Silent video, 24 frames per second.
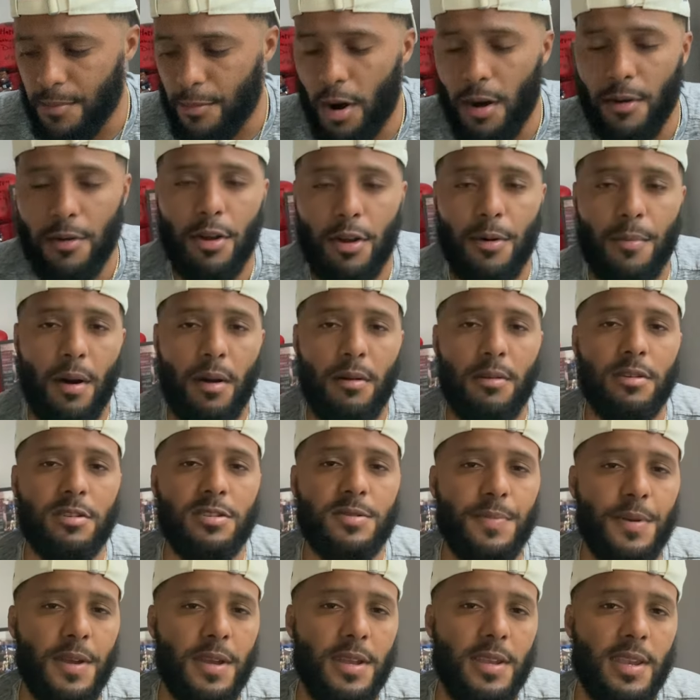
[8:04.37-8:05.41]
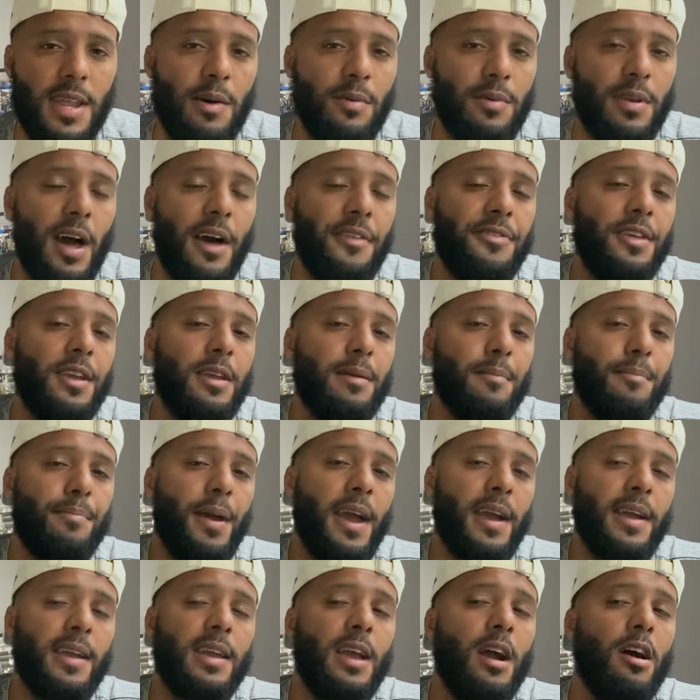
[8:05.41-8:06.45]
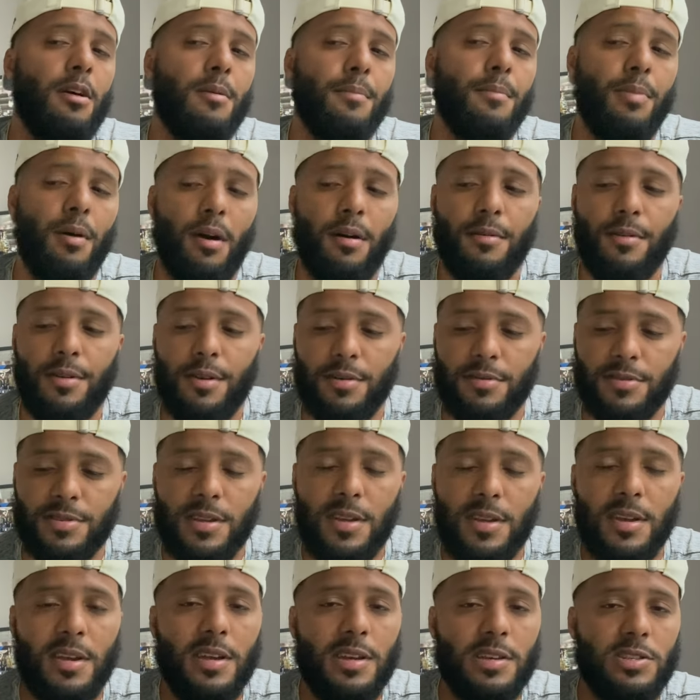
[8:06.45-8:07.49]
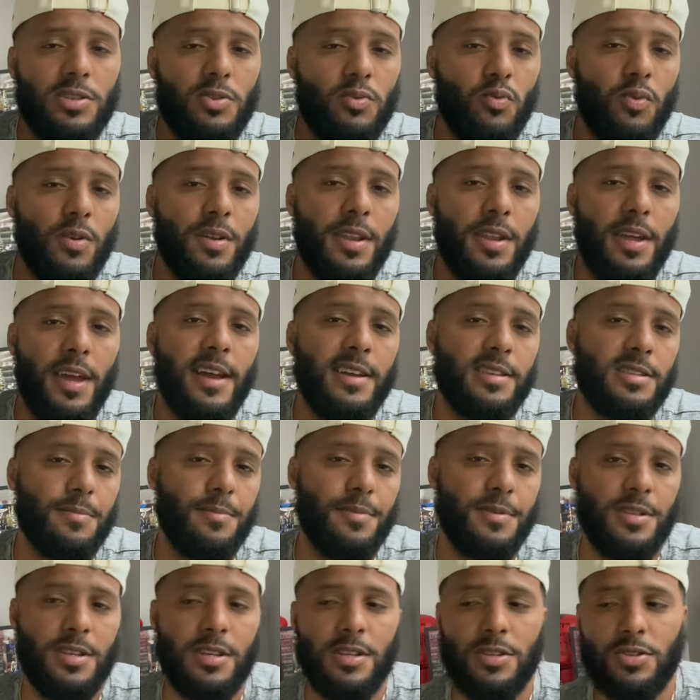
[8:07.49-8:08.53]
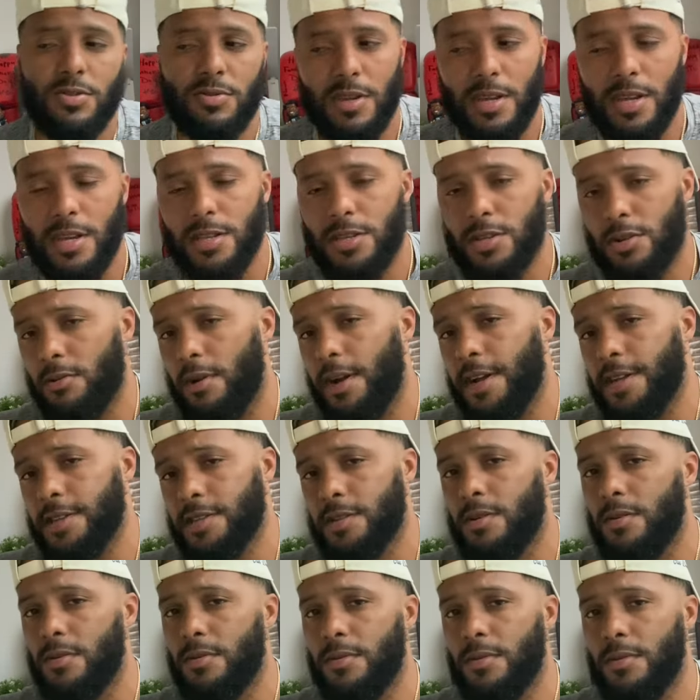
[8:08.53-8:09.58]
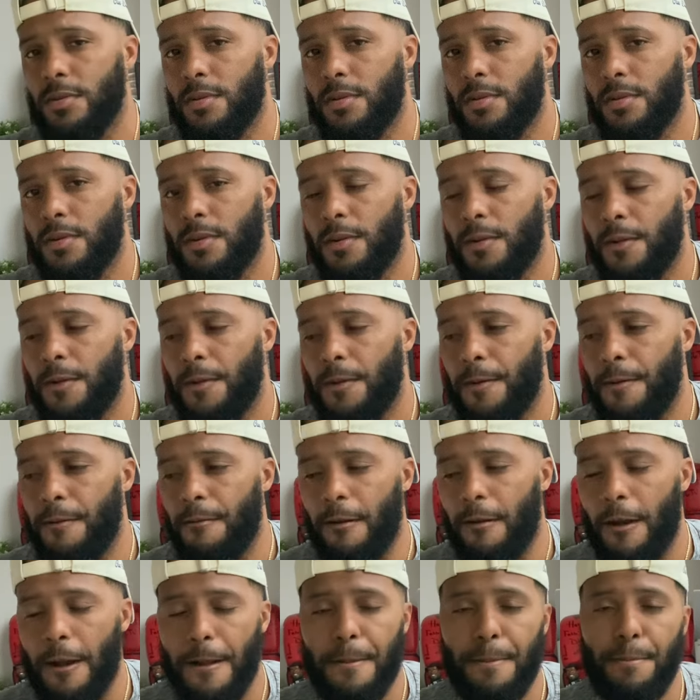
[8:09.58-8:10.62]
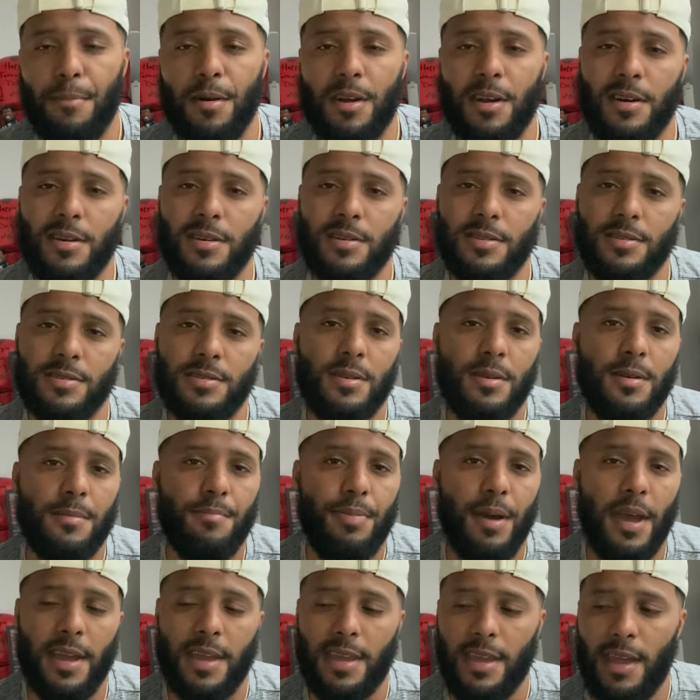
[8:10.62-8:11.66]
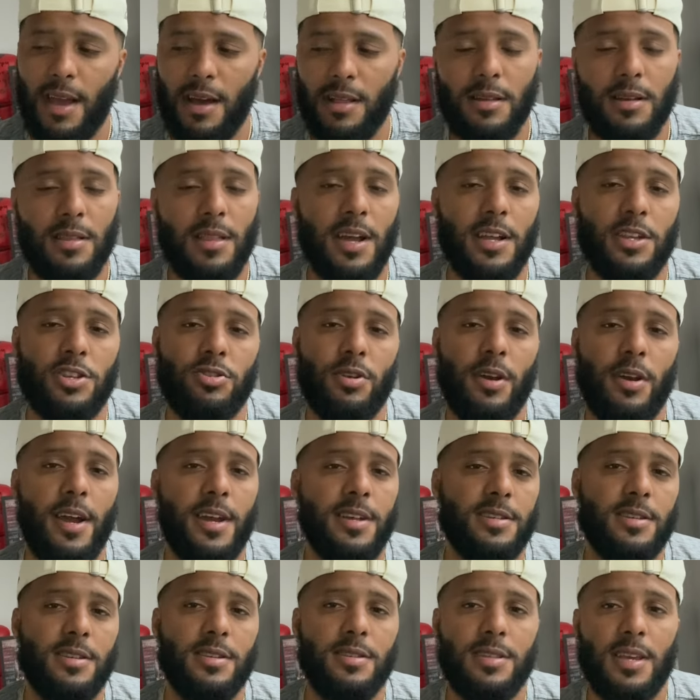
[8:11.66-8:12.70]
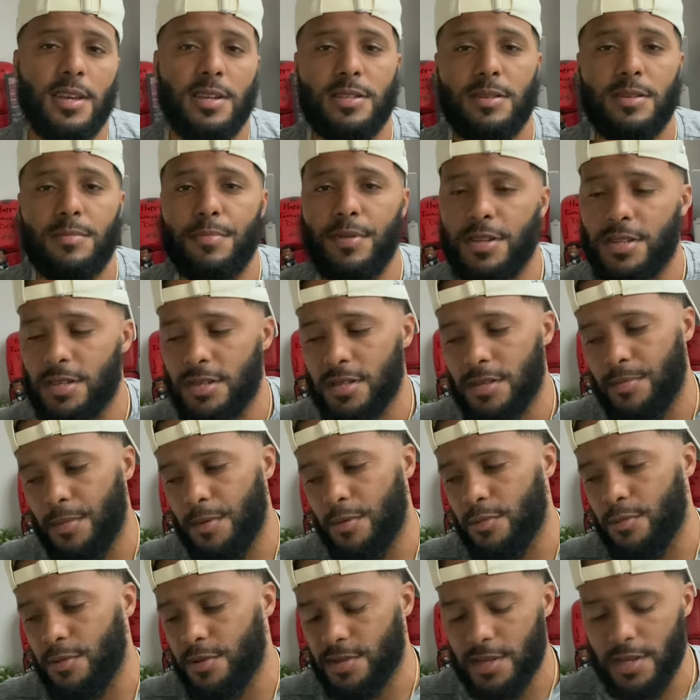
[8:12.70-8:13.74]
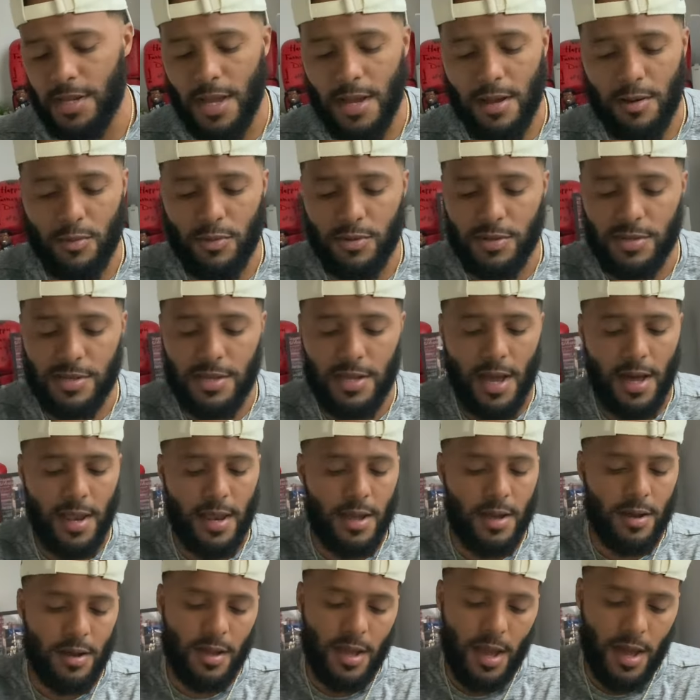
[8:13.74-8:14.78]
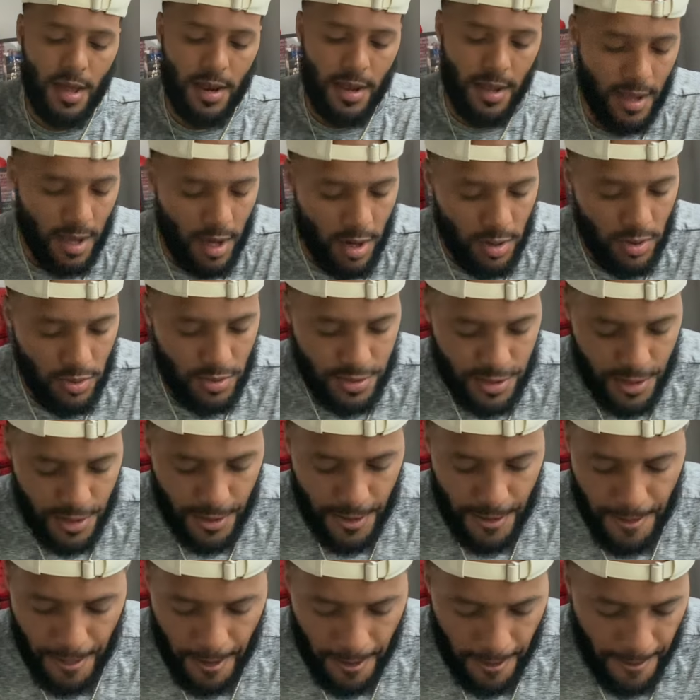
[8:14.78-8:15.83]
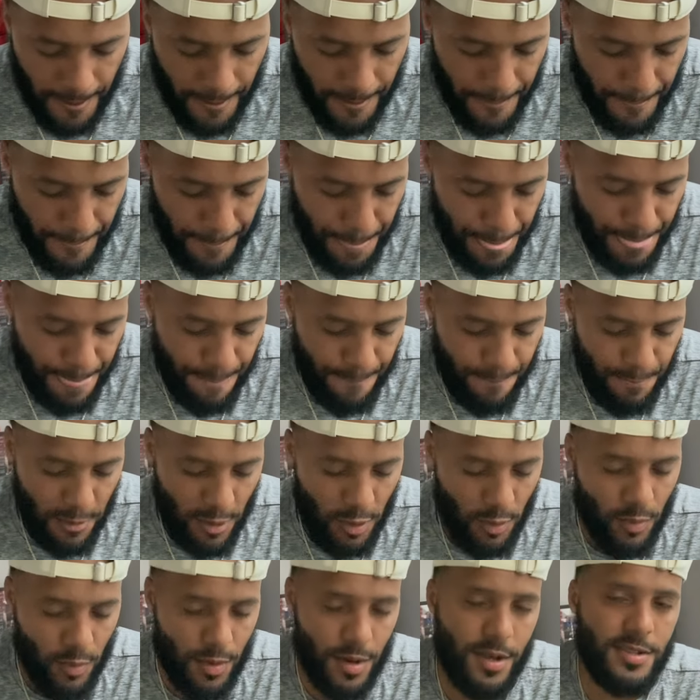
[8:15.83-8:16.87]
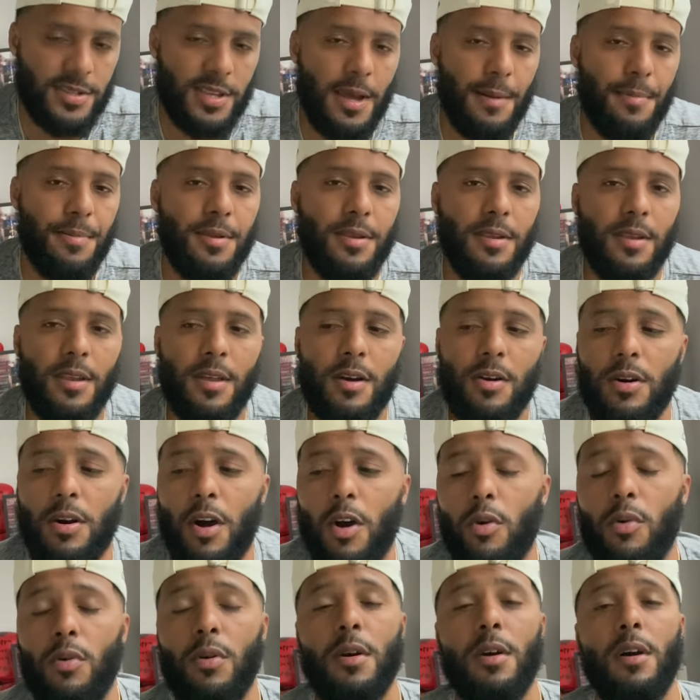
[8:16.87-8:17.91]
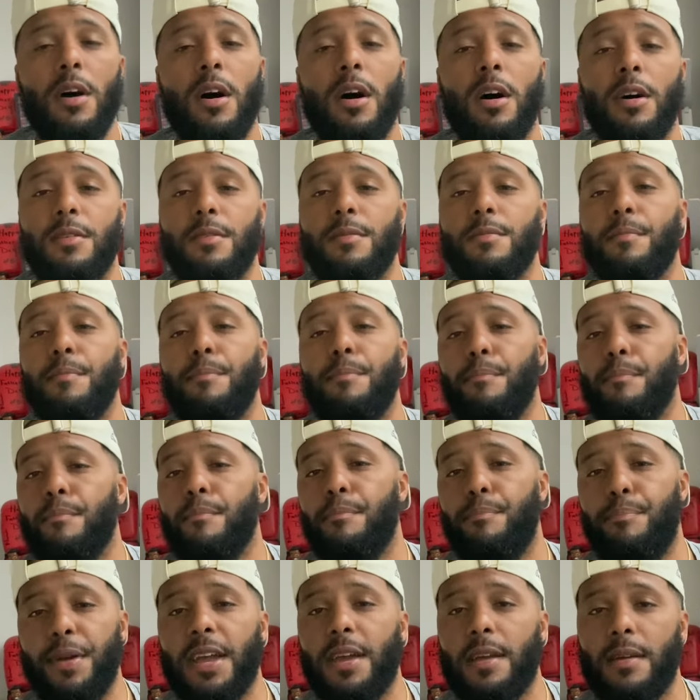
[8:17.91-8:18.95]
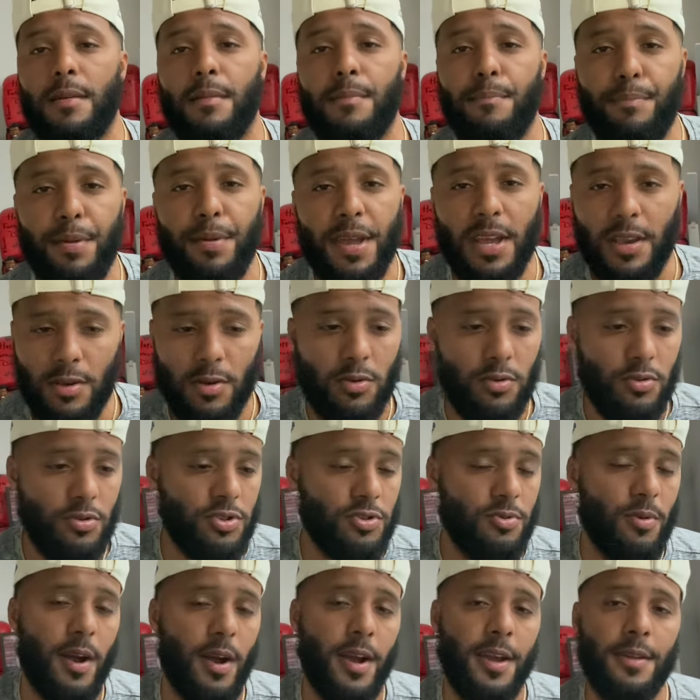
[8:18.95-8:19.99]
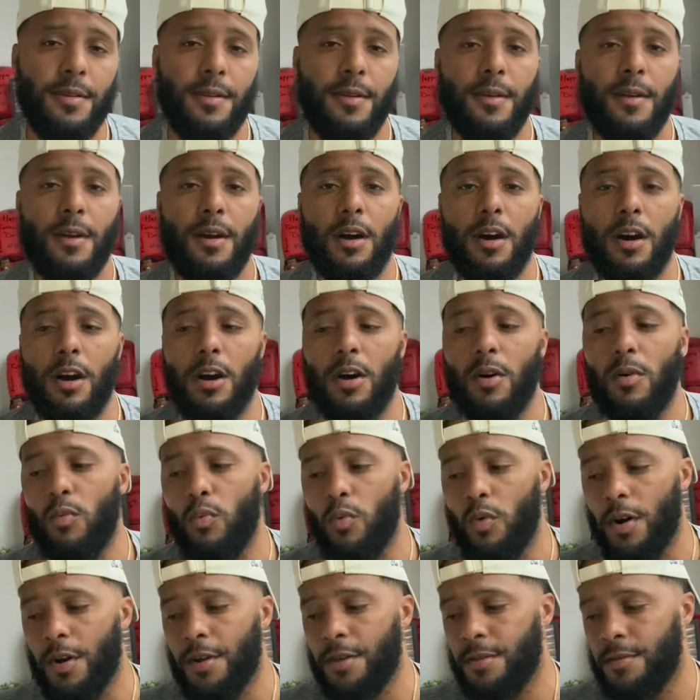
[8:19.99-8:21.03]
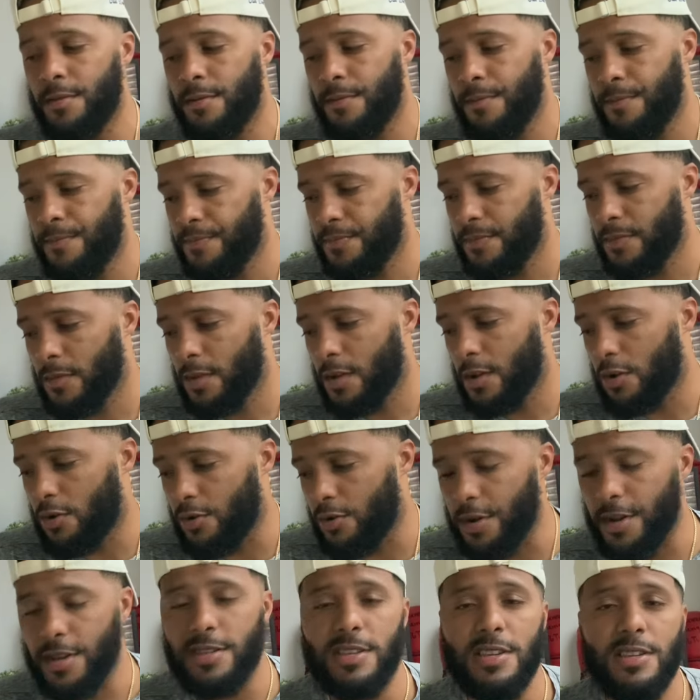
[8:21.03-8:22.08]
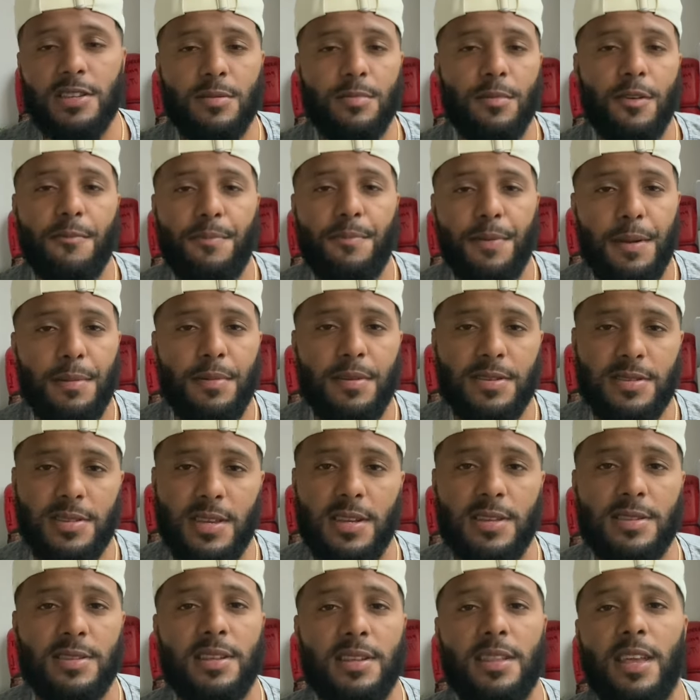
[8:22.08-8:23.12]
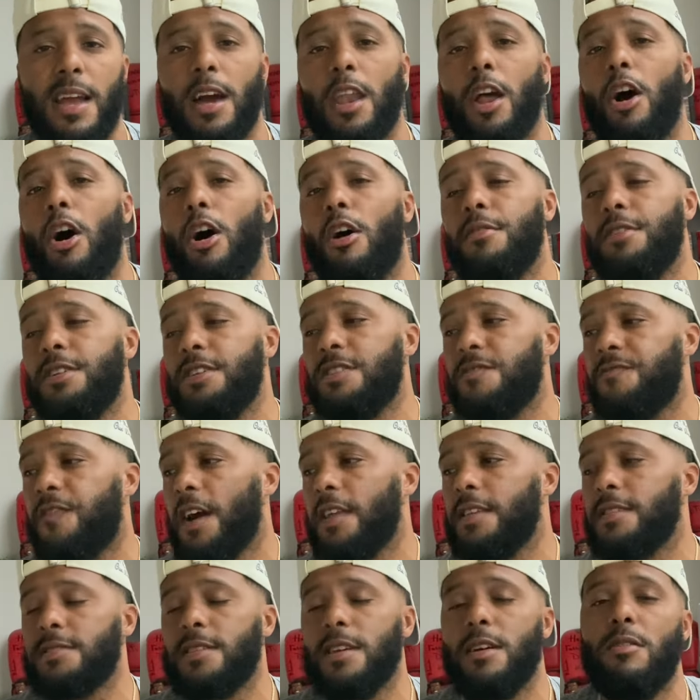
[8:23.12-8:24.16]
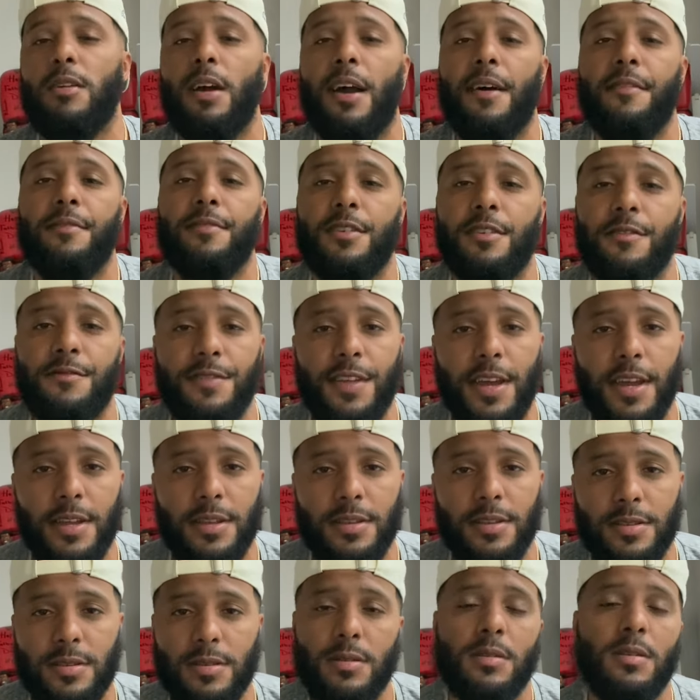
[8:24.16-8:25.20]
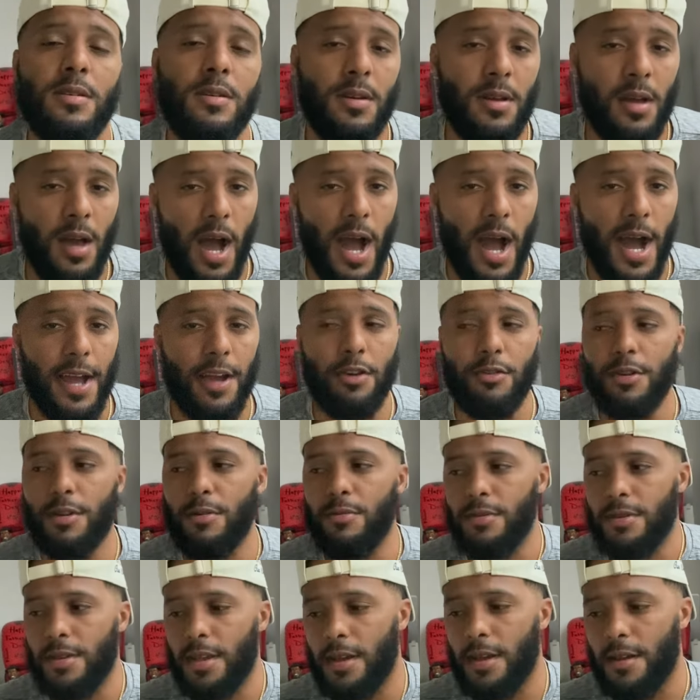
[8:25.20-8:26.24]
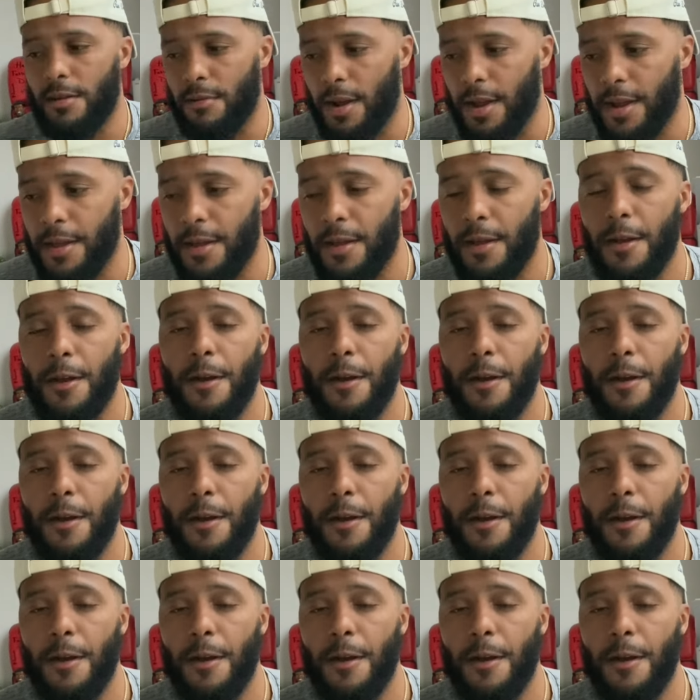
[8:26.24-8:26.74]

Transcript: Mario Barrios being that one. I think Pacquiao and Barrios is the one that has the potential to get scratched though, right? Because Pacquiao looked like trash in his exhibitions, but we'll see we'll see how that how that goes. Um, what else happened in that? Oh, uh, big big news, right? Um, one criticism of PBC is that they got all these fighters, they don't have enough dates. I agree with that, right?